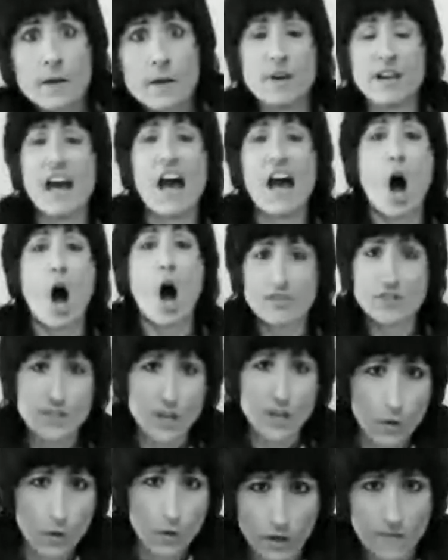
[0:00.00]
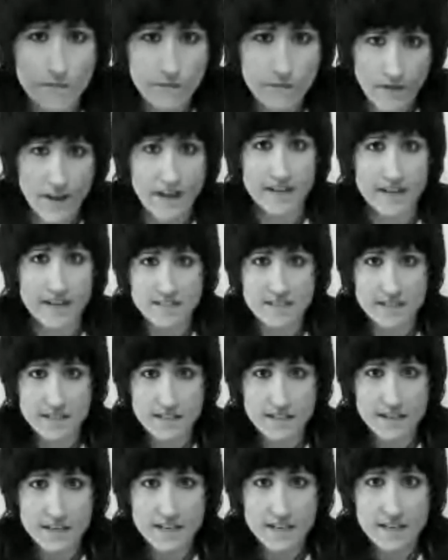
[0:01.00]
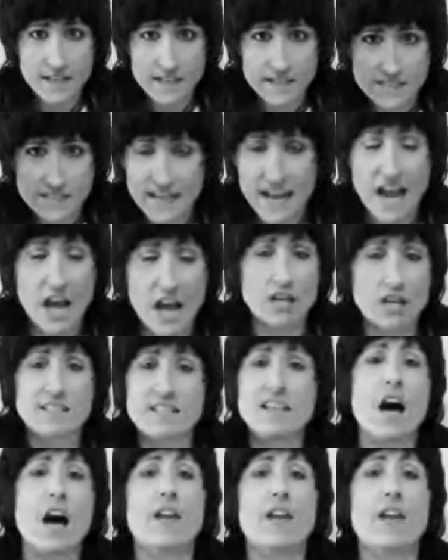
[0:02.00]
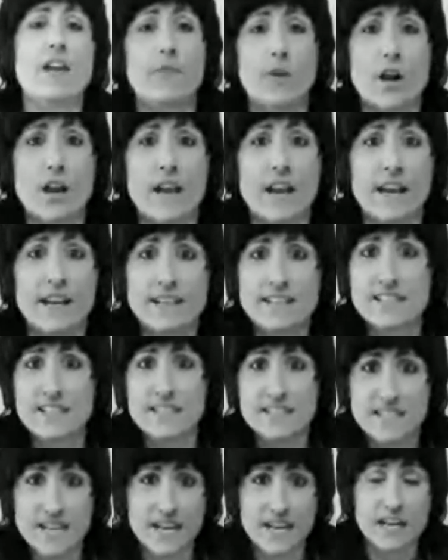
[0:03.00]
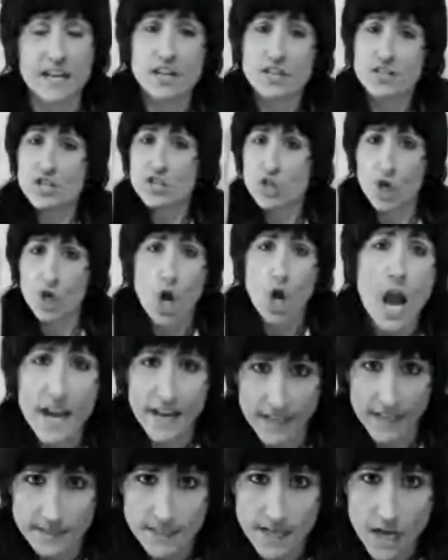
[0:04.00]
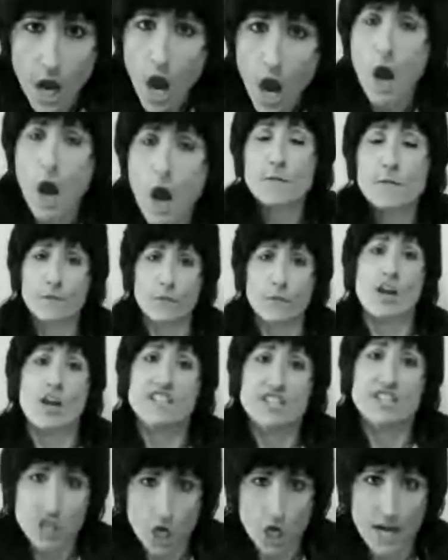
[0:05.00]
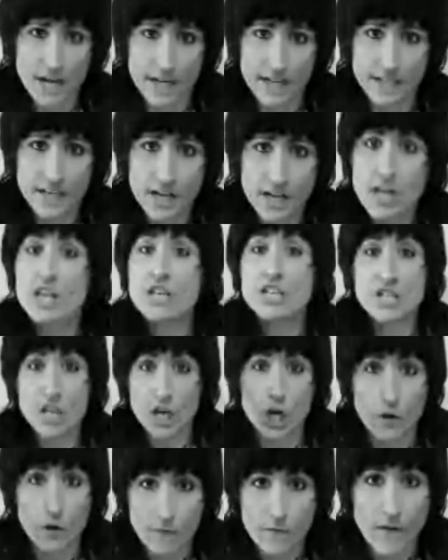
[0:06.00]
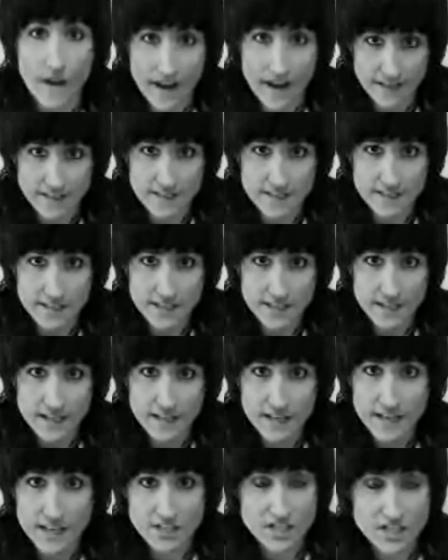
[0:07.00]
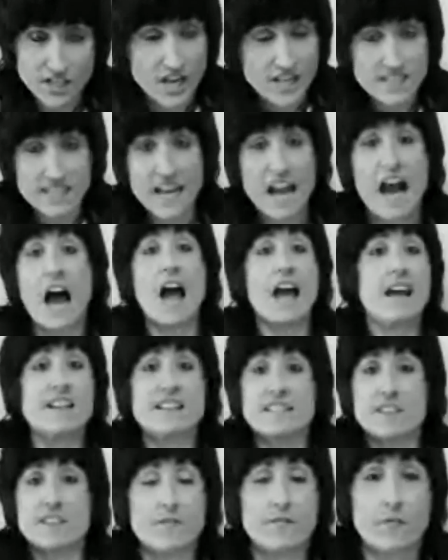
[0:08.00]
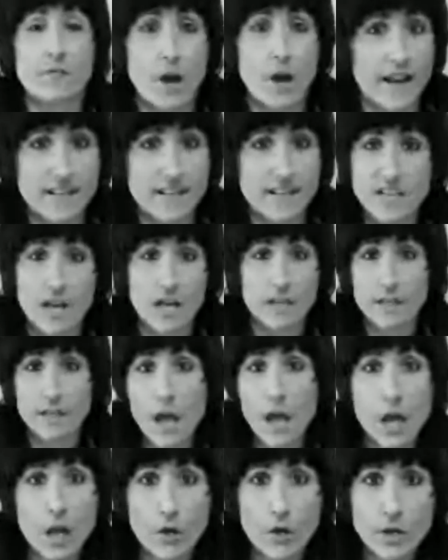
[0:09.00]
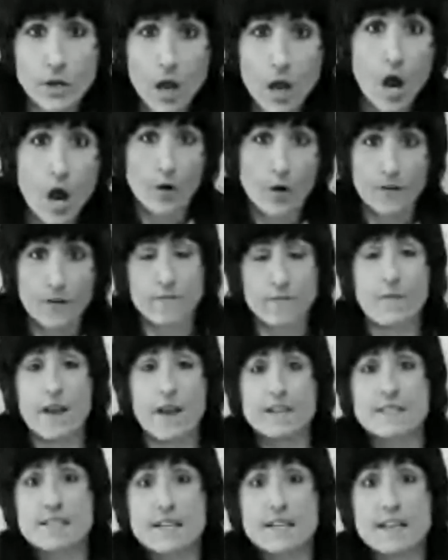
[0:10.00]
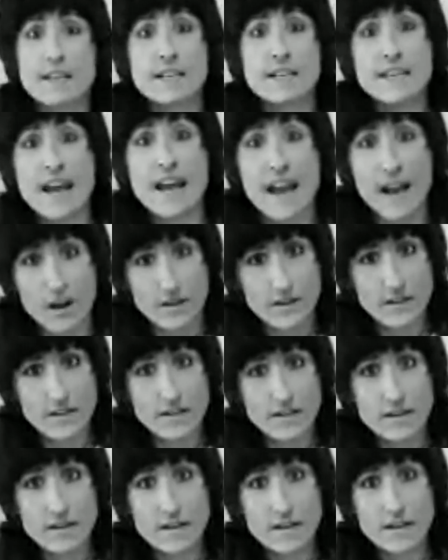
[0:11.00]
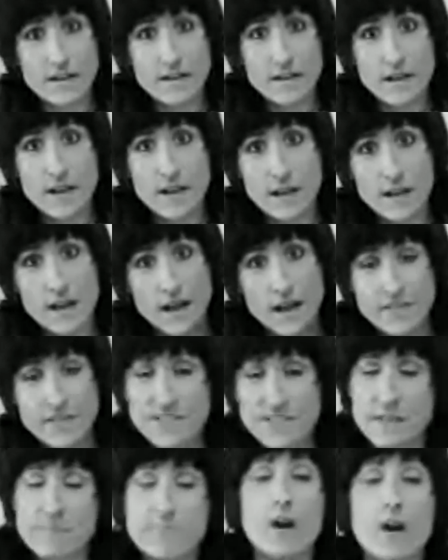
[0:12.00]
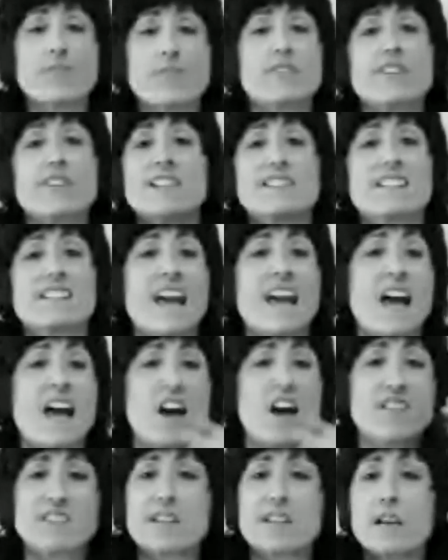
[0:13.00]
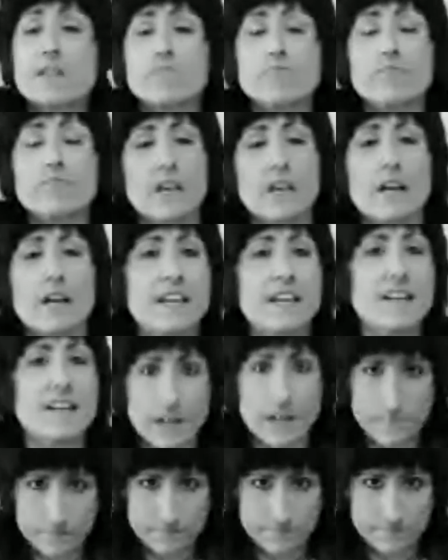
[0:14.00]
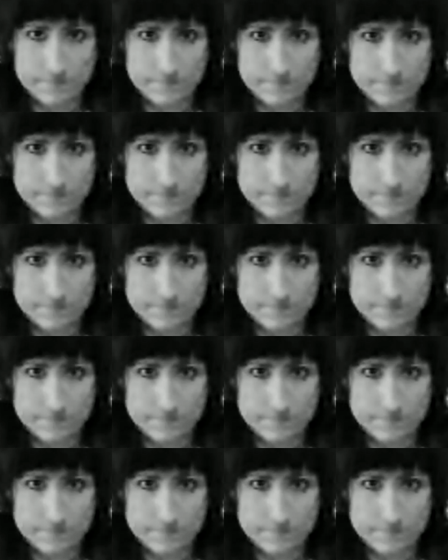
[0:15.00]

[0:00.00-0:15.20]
but also her face. This gal is not afraid to take a freight train to her face. And Jessica I isn't afraid to unload on a face. Now, I've seen both these gals bloodied up.